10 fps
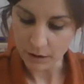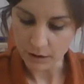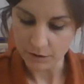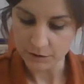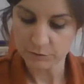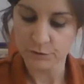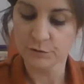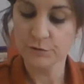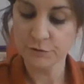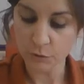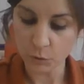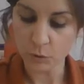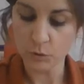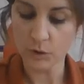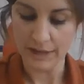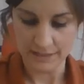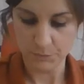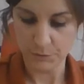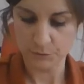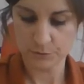barn for 4
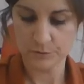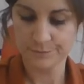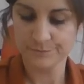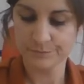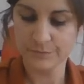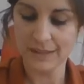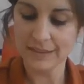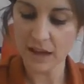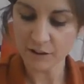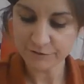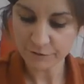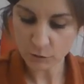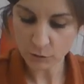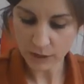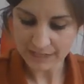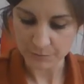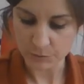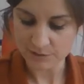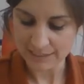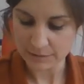animals. There are 4
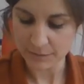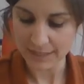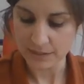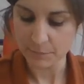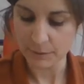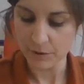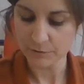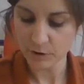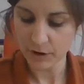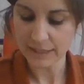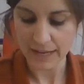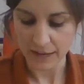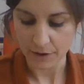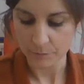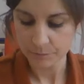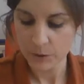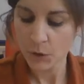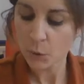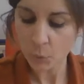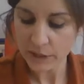animals sleeping in the barn right now.
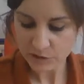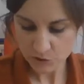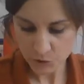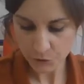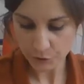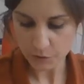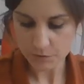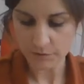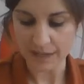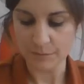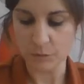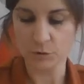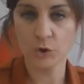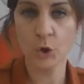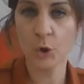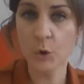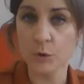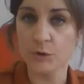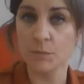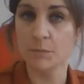Which 2 groups of animals
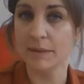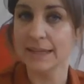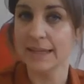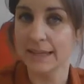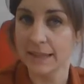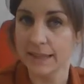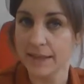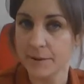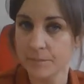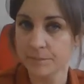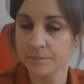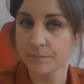could be in there?